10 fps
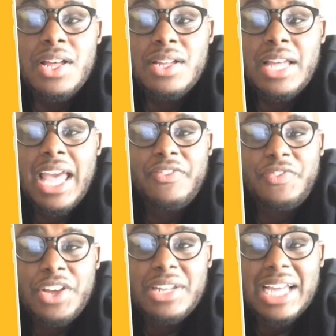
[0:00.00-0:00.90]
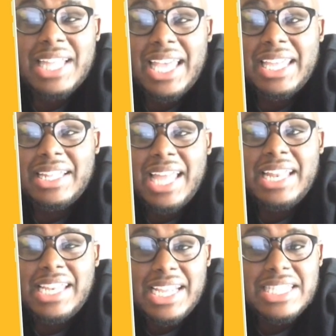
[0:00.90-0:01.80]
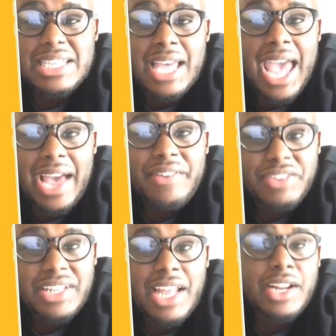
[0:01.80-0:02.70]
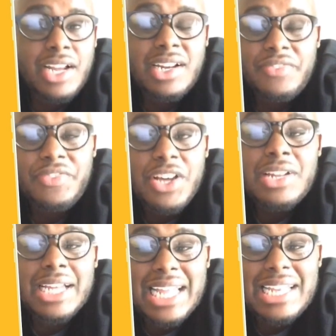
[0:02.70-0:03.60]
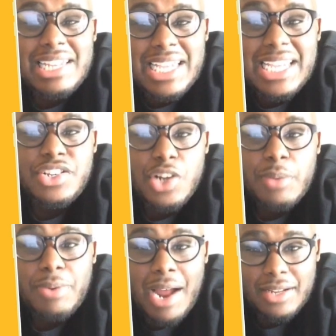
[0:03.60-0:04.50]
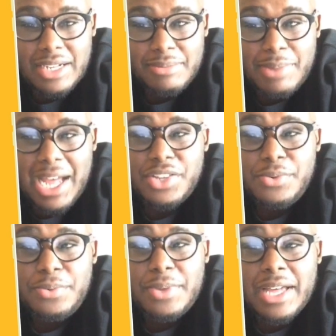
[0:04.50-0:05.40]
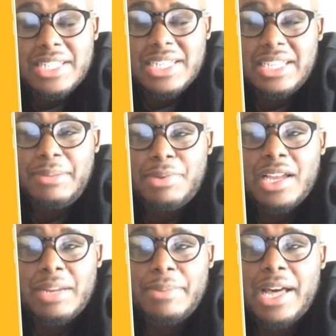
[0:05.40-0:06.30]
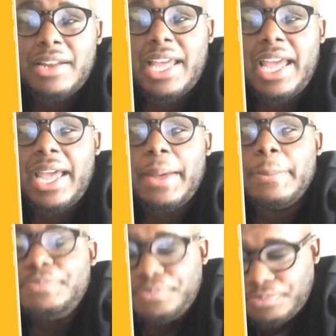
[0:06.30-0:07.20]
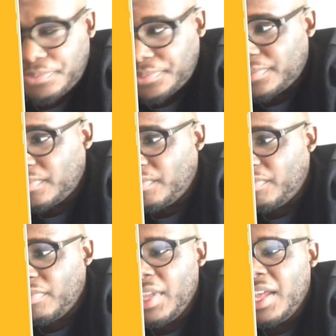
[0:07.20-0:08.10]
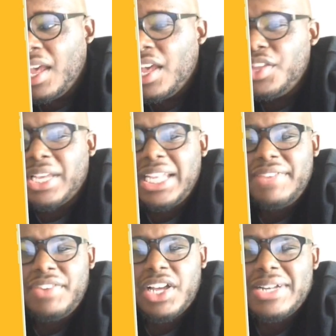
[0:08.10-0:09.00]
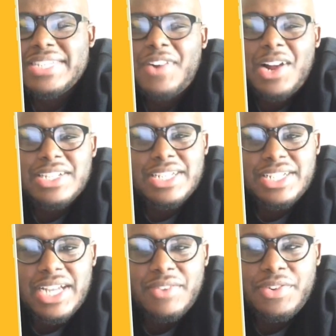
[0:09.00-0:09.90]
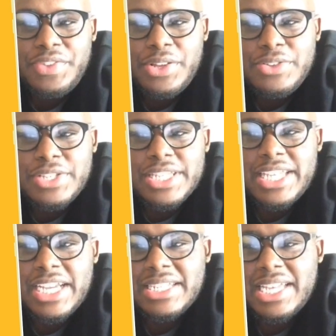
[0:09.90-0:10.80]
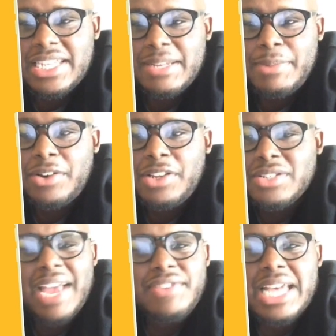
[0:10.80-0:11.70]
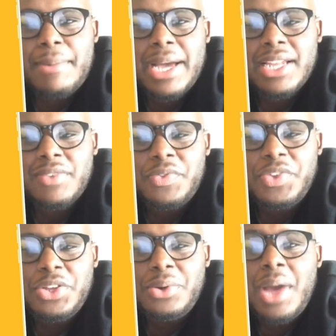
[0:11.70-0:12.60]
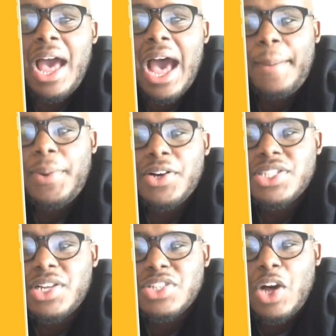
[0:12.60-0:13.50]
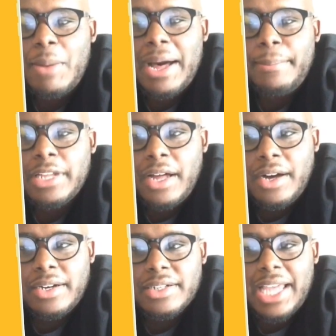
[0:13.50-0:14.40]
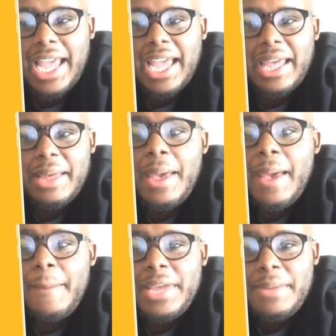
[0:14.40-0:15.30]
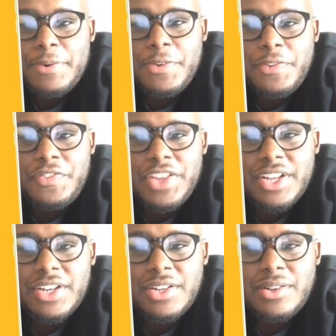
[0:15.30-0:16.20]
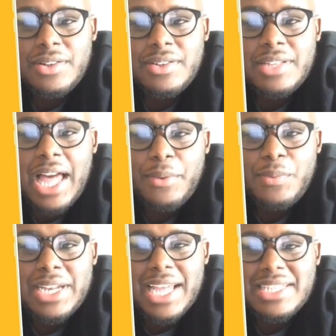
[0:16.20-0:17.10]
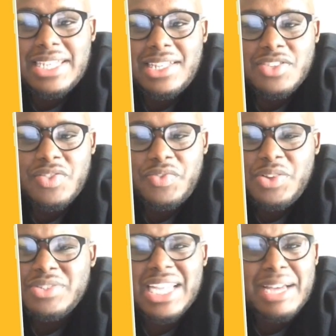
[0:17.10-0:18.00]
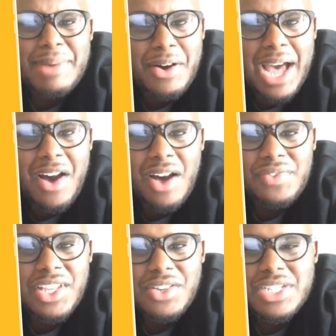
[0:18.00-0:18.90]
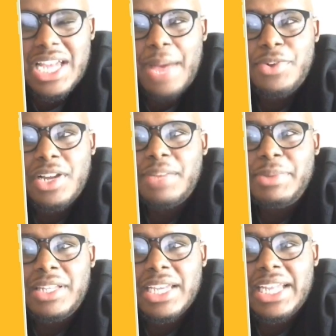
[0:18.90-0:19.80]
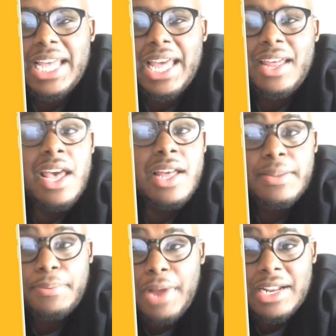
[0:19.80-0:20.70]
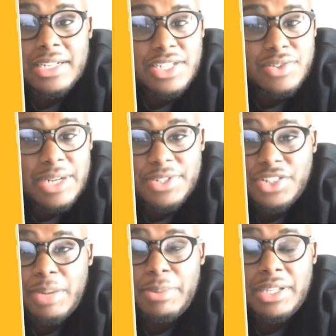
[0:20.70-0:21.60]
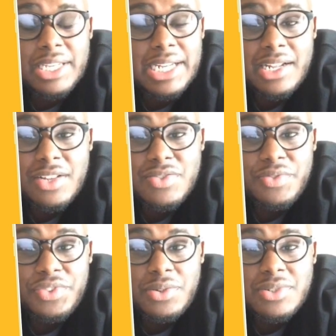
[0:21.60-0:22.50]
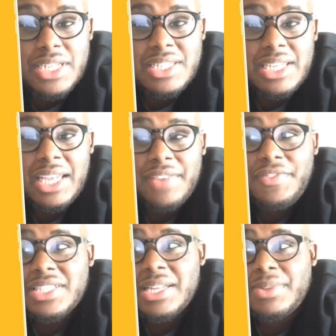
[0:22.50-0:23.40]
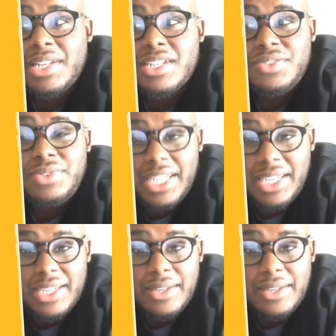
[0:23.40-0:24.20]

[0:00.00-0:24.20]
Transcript: and feel like they need to have it. They're going to feel like they need your product by you constantly blogging about it. And you can even go as far as to share reviews and testimonials. Every time I get a review, I post those on my blog. And people feel like when they see those reviews, think about how often you shop. You're going to be looking at the product description. You're going to be looking at those reviews to see if it's something that you need